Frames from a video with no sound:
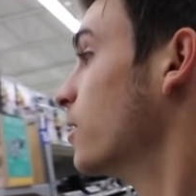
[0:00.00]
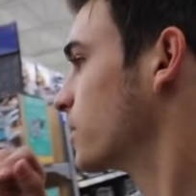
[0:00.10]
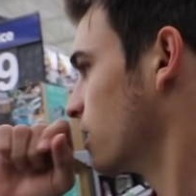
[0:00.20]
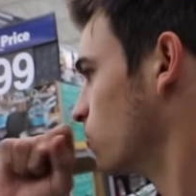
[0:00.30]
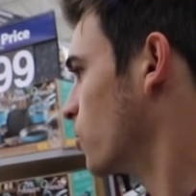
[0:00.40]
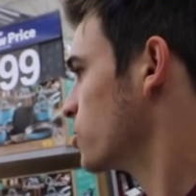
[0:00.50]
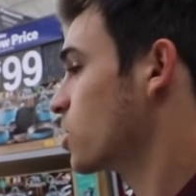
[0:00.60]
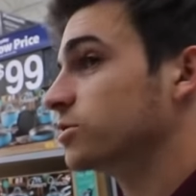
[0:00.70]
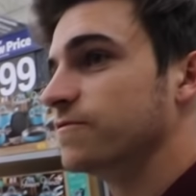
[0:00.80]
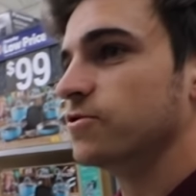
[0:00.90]
Okay, what are
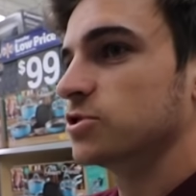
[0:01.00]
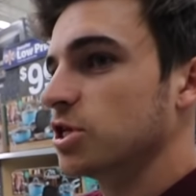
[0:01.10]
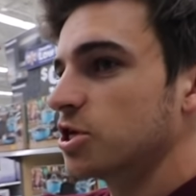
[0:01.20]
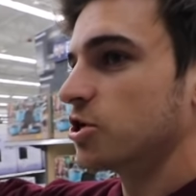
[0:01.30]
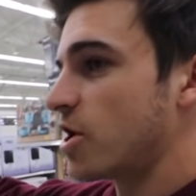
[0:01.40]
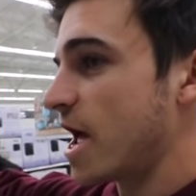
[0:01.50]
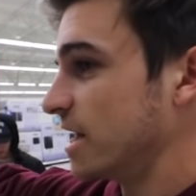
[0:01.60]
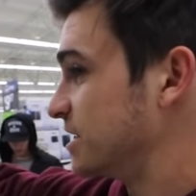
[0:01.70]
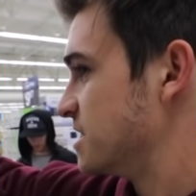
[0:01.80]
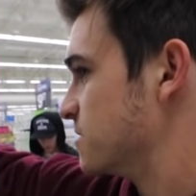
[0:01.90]
the odds of you sticking your
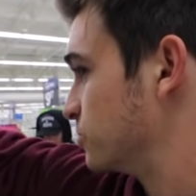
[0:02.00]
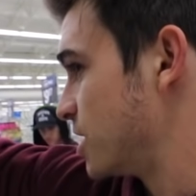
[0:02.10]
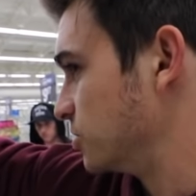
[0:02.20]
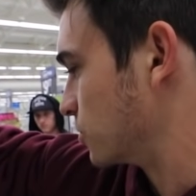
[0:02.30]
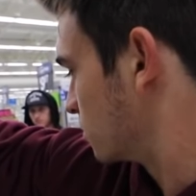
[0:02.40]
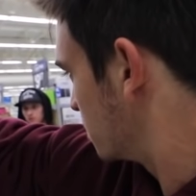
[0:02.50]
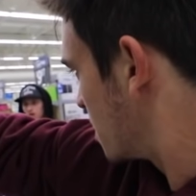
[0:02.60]
hand in the blender